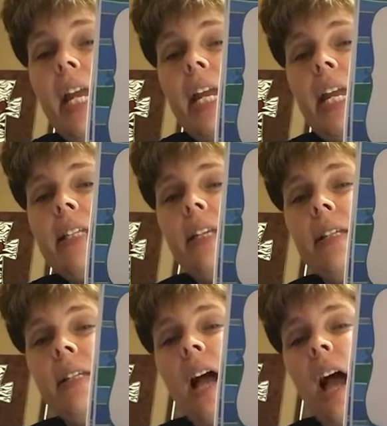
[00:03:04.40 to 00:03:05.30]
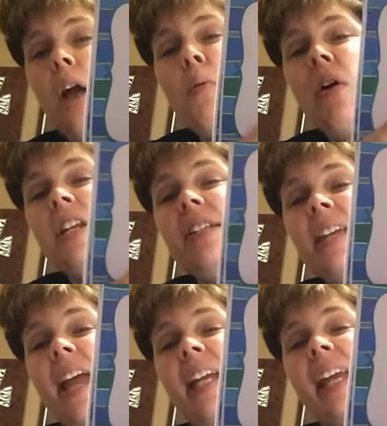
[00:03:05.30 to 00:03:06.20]
He says, I want to
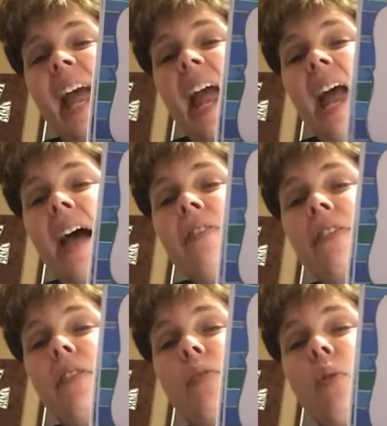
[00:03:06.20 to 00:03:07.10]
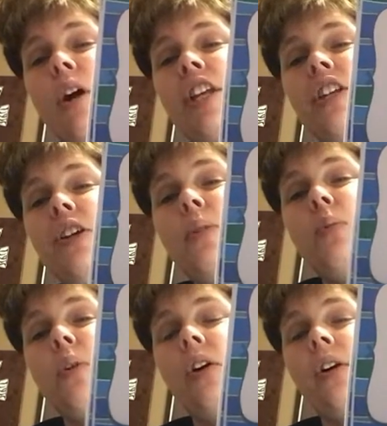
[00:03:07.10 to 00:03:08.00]
take half of what you're
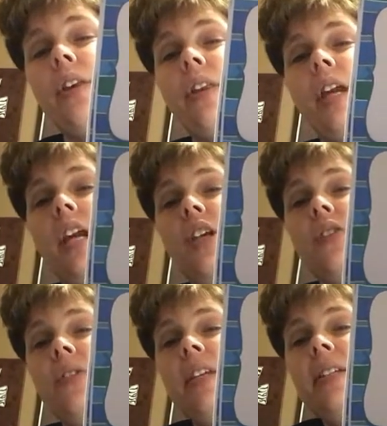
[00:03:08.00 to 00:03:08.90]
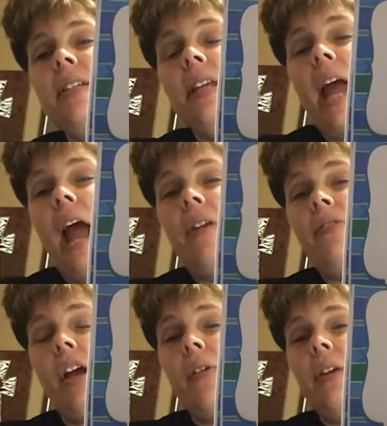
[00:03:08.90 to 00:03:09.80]
worth. So this is a half
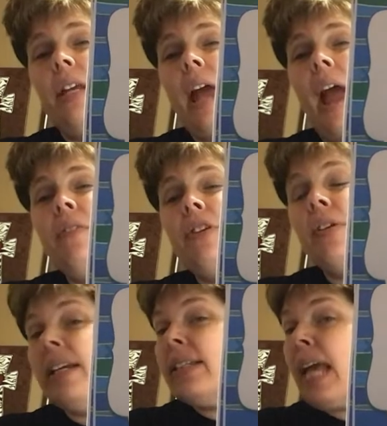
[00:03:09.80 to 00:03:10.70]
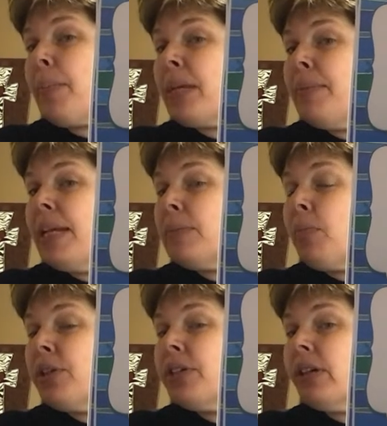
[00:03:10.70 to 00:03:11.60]
note, and a half note gets how many beats,
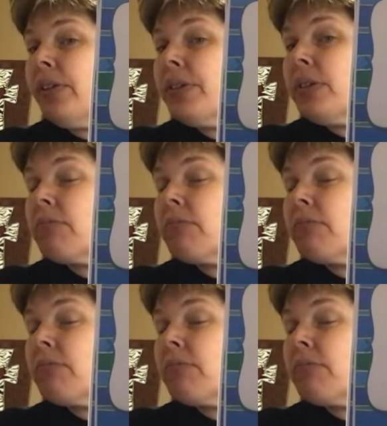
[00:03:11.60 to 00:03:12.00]
boys and girls?